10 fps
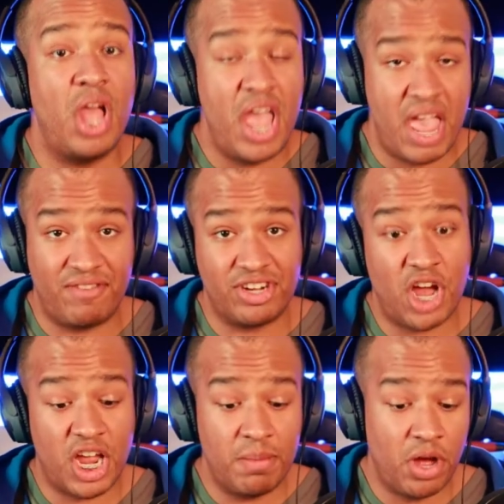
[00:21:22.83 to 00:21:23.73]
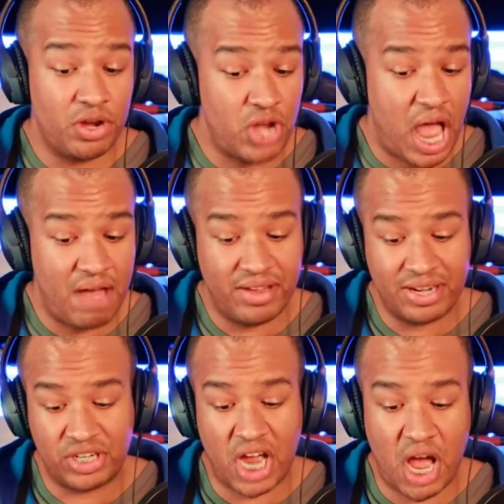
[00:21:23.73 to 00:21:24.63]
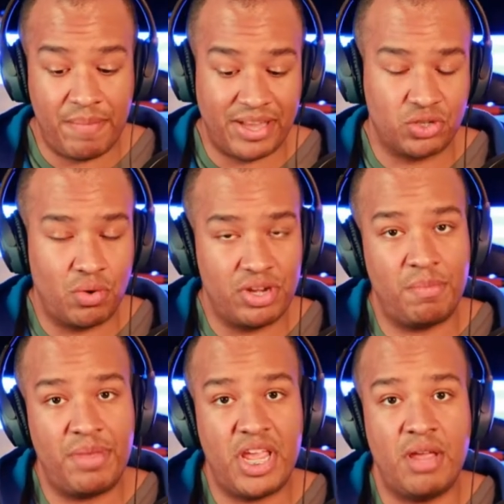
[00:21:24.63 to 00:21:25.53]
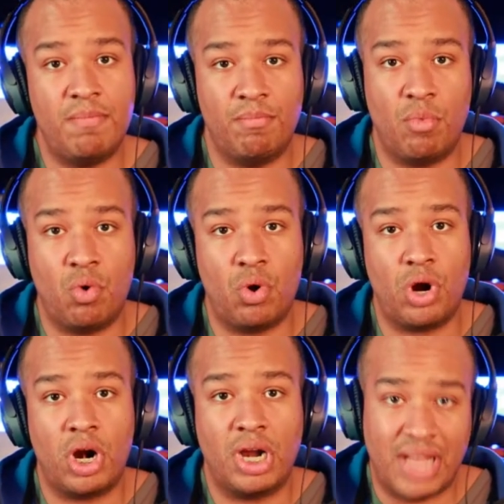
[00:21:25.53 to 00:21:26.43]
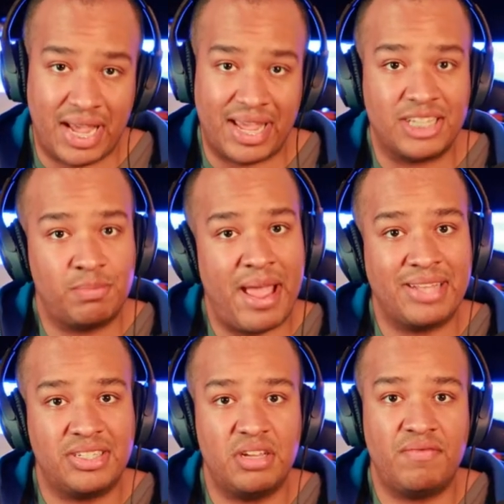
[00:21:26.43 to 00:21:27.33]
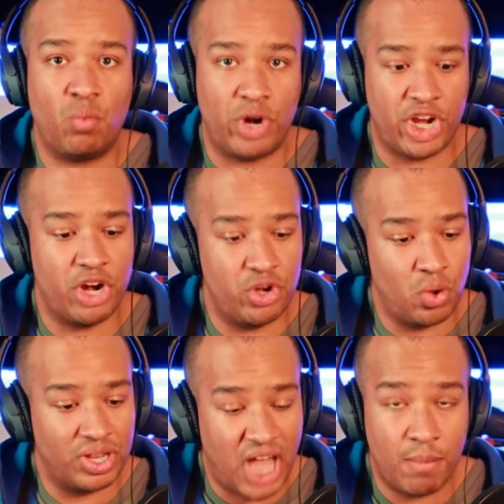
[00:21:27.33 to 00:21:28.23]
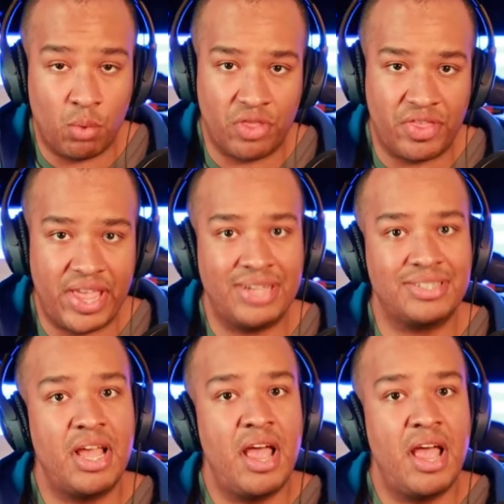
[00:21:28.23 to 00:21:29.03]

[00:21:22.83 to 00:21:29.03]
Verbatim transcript: If you're talking about having a job that's going to be more like expansive, where you're going to do a lot more things,